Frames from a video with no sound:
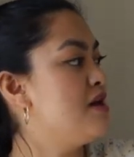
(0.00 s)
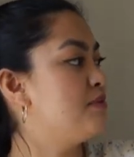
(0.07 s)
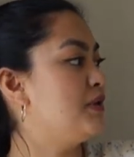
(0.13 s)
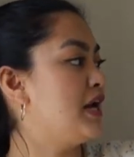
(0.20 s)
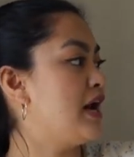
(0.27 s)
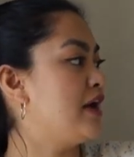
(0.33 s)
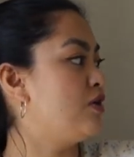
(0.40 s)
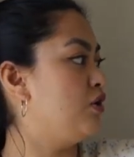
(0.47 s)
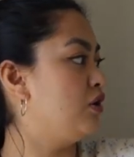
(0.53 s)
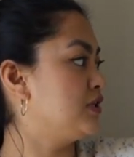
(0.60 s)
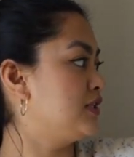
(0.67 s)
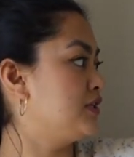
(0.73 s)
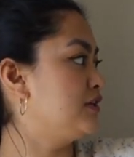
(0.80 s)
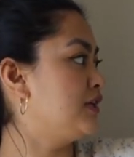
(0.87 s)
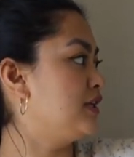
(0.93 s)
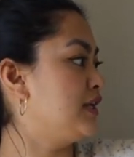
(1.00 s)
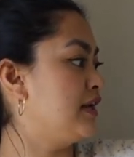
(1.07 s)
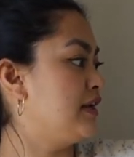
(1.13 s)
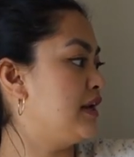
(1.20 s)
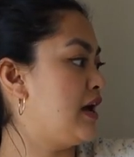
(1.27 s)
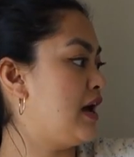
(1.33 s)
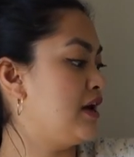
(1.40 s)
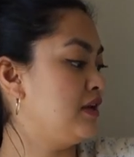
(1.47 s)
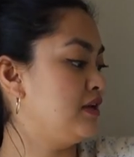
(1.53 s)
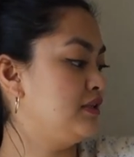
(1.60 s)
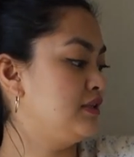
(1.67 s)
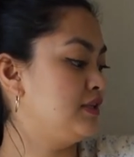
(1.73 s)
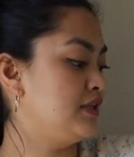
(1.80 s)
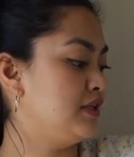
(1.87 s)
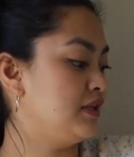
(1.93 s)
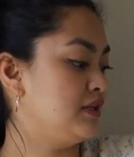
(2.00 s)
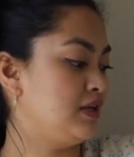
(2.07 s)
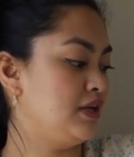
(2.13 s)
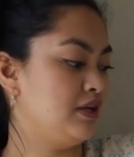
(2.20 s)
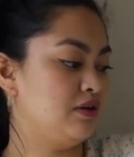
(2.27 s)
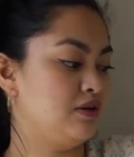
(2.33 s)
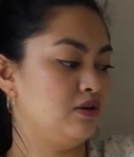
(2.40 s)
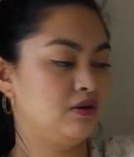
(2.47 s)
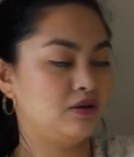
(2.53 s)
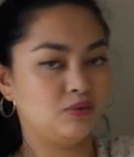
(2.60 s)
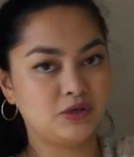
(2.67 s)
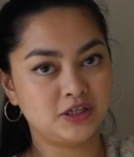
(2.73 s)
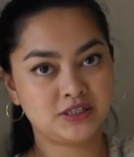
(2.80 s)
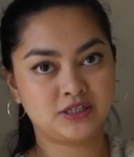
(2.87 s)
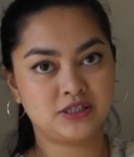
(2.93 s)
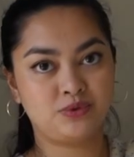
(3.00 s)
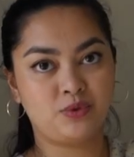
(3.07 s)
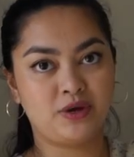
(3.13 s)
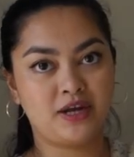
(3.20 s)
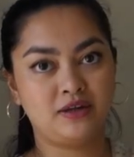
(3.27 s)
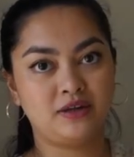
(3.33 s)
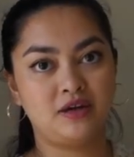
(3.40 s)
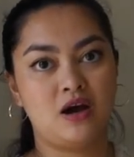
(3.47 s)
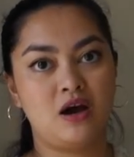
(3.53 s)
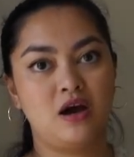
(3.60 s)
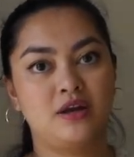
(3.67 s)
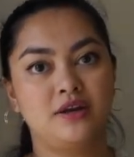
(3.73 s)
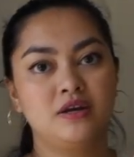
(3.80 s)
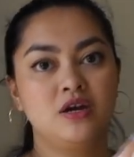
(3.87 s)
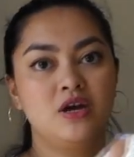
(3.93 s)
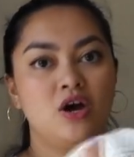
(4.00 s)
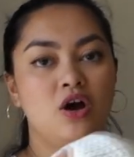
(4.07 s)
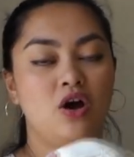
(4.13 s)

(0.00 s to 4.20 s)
but I altered it and I did it in a worsted weight yarn